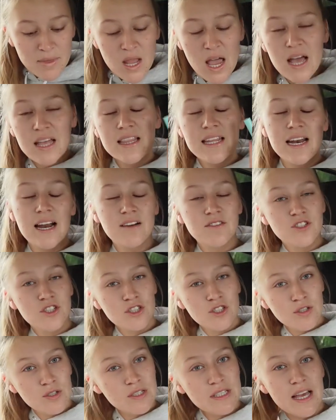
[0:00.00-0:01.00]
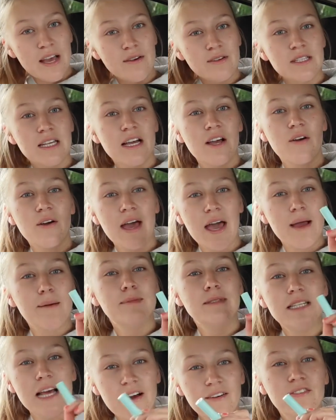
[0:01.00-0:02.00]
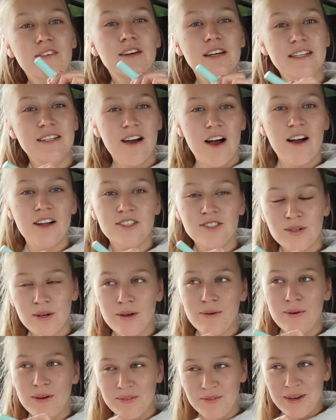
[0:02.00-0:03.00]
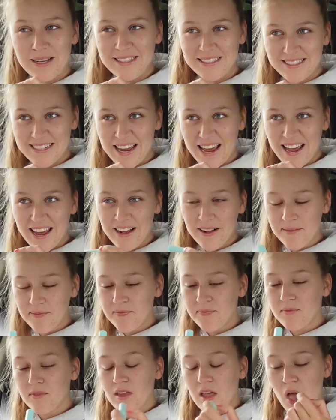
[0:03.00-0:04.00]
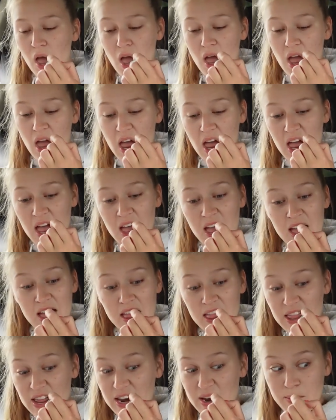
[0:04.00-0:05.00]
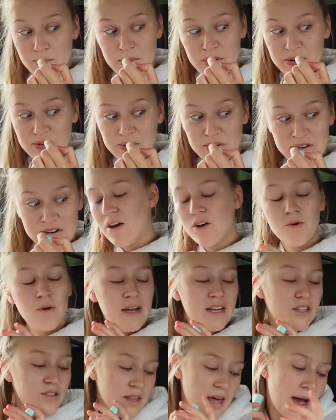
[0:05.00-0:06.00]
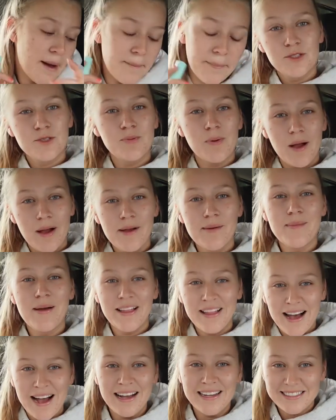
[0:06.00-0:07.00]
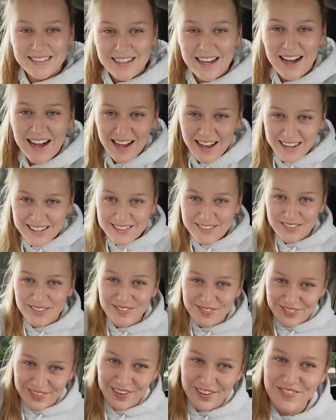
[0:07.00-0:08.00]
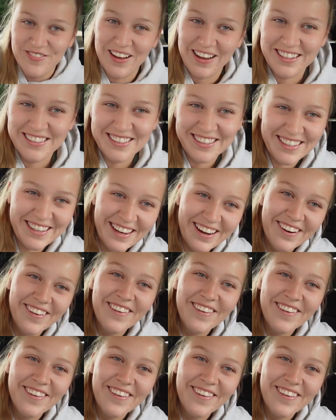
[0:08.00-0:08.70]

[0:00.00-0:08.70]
And then after Tuesday I was like, okay, I'm definitely not doing one Wednesday. And then I booked one. I don't know why I do that. This was probably my last class before Mexico.